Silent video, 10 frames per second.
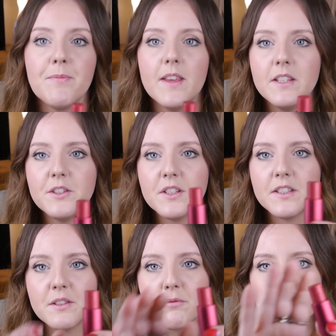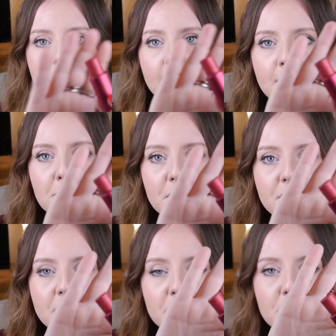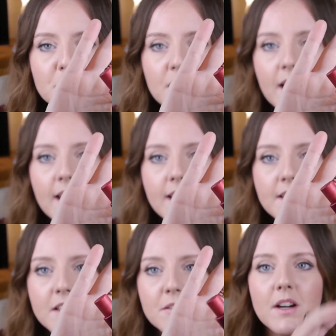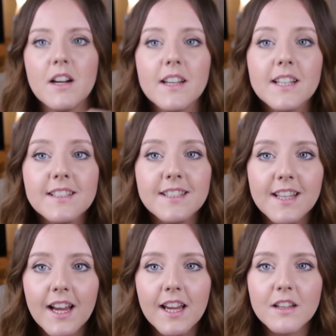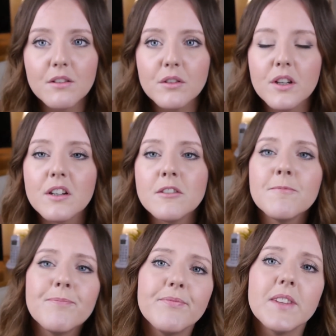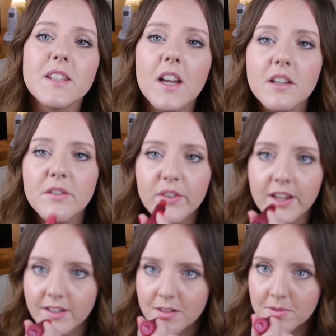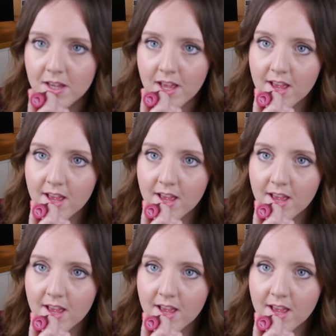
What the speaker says: And it's just this really beautiful shade. I'm wearing it today, although it's kind of faded a bit.